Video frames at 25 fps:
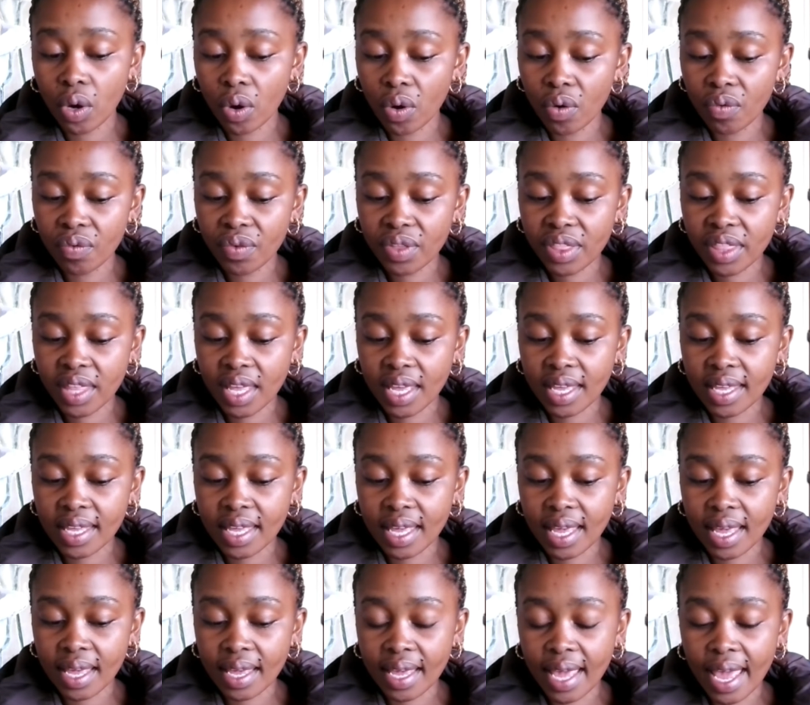
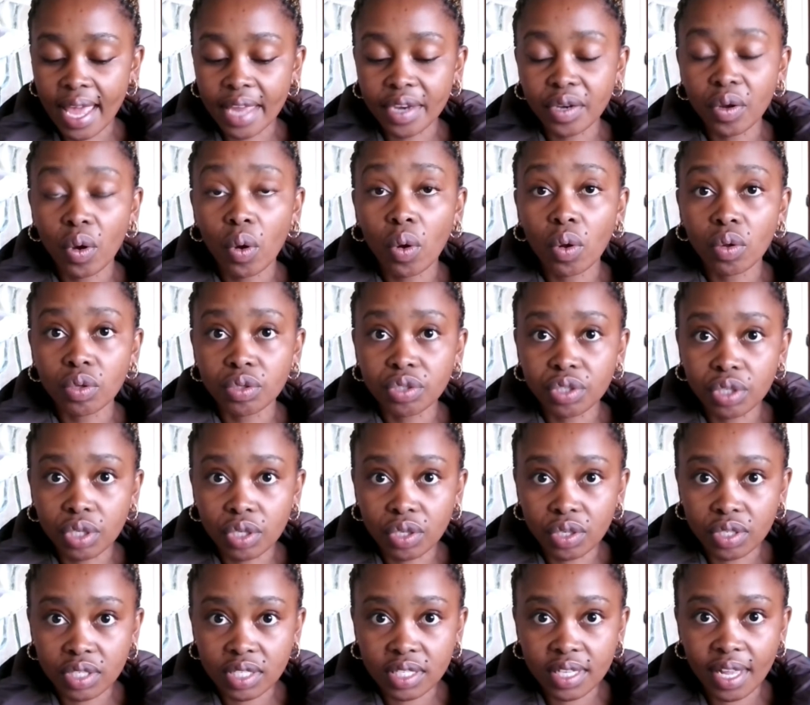overthinking, and holding
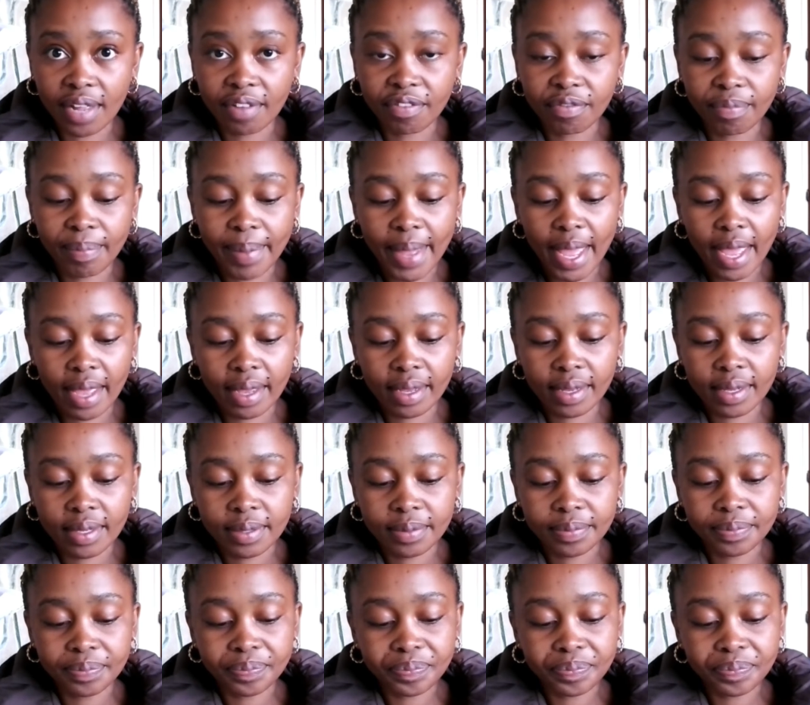yourself back.